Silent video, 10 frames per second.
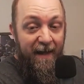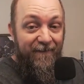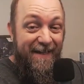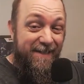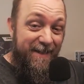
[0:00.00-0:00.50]

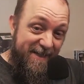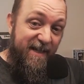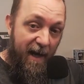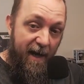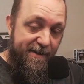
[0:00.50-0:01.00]
this this
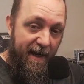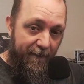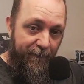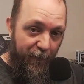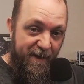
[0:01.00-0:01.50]

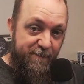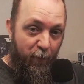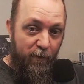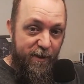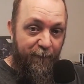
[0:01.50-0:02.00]
content for this
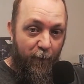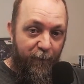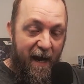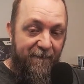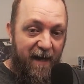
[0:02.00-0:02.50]
person for
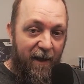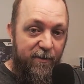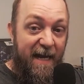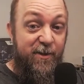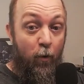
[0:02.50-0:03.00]
five
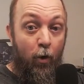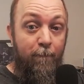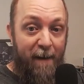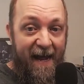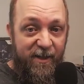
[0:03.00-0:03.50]
dollars has her own
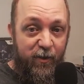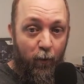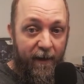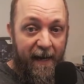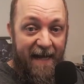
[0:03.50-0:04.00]

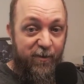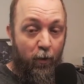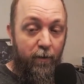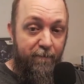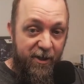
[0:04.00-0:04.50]
backstory, has her
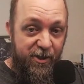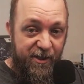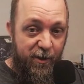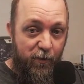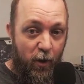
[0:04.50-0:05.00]
own missions
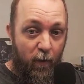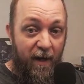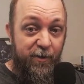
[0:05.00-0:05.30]
that you go on.